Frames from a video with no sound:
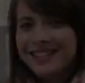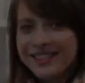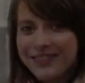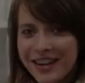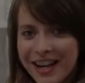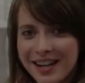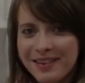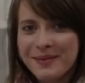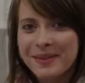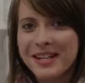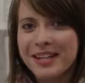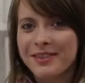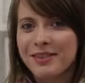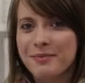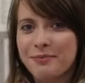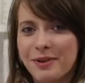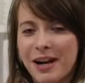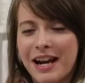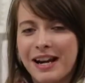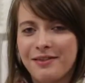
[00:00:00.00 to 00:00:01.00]
Development of the
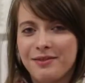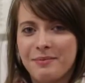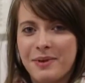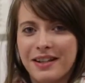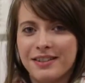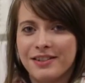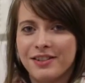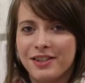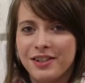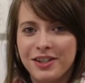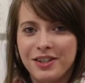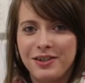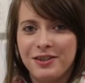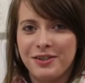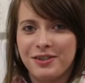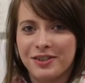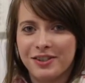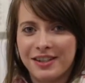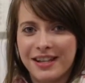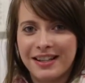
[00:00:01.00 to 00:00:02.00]
brain remains a
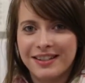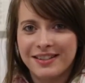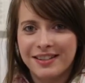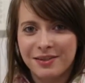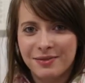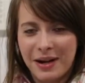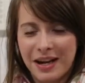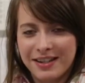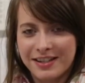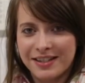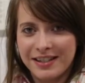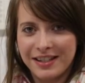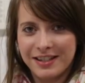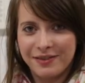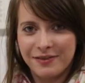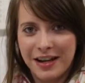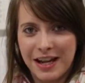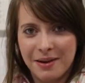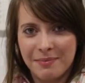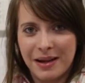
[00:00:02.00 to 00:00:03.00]
huge unanswered question in
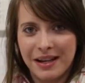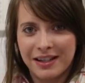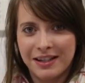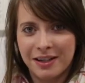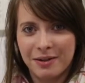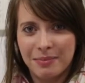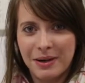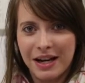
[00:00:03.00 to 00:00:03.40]
developmental